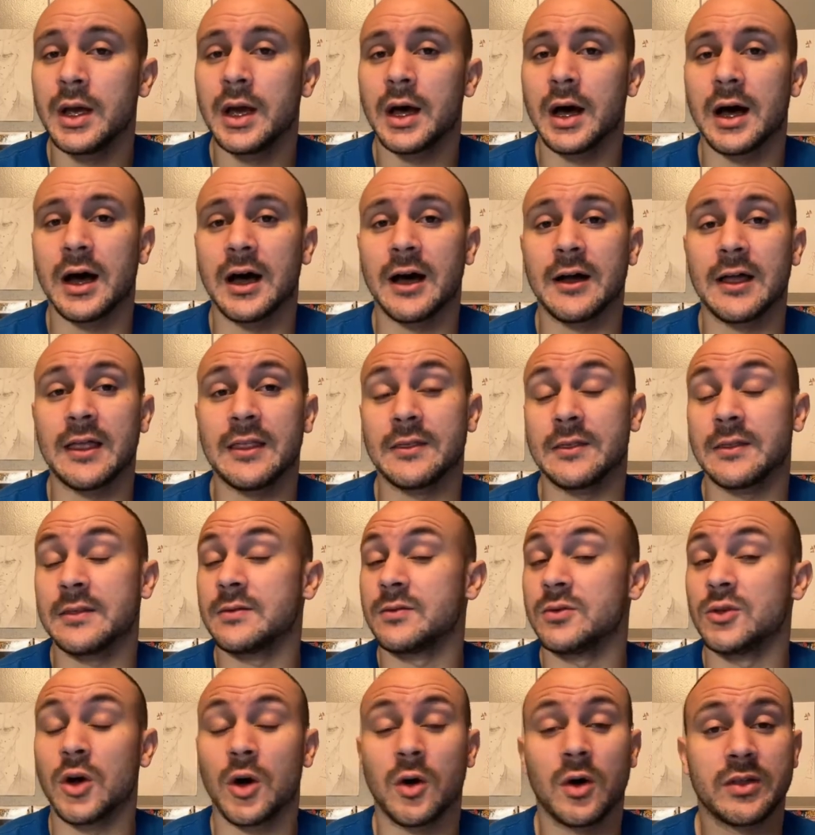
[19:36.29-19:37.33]
And
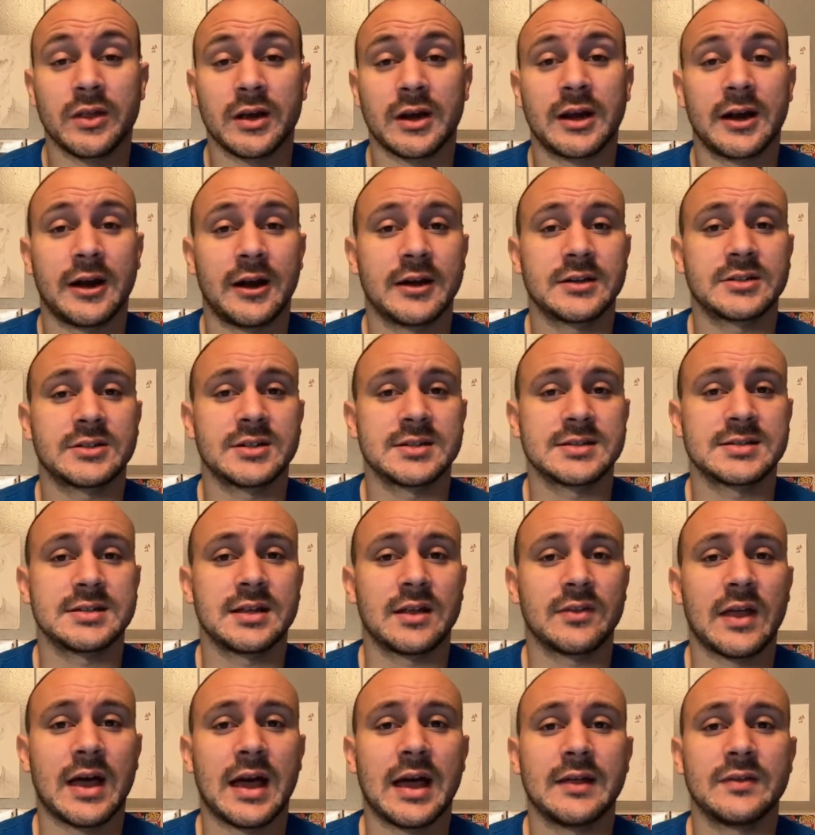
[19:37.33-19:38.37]
no other character has done
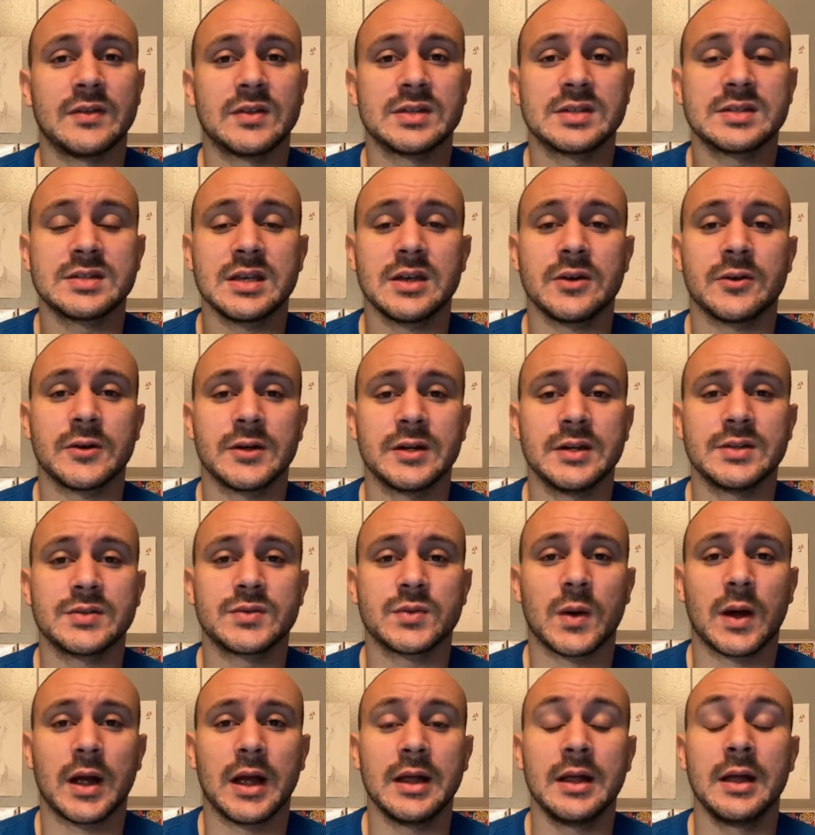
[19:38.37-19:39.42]
that in the series,
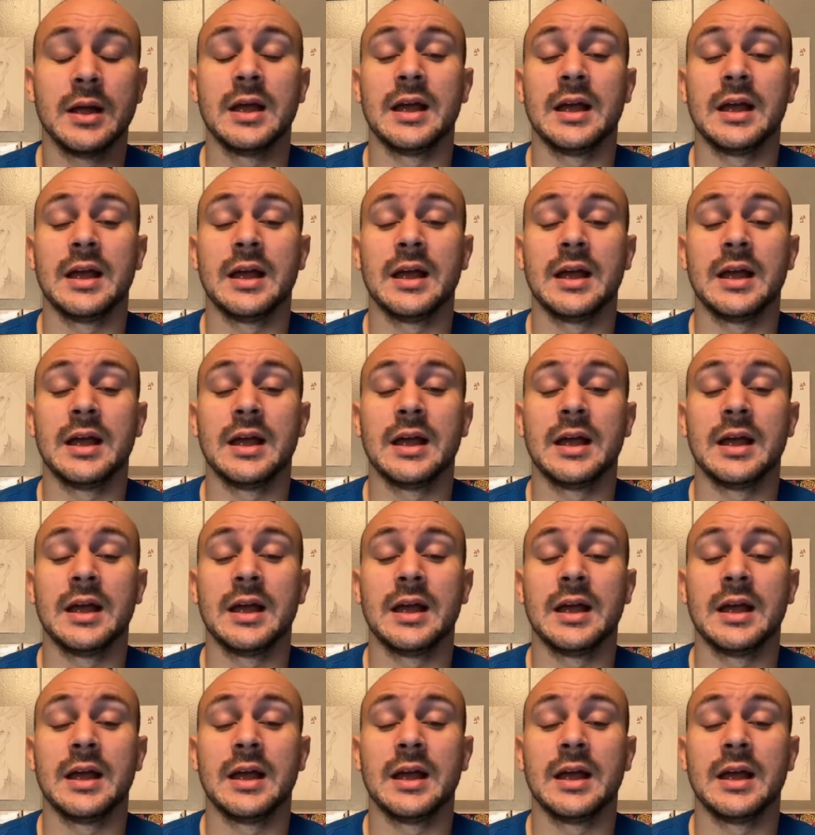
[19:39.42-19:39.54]
right?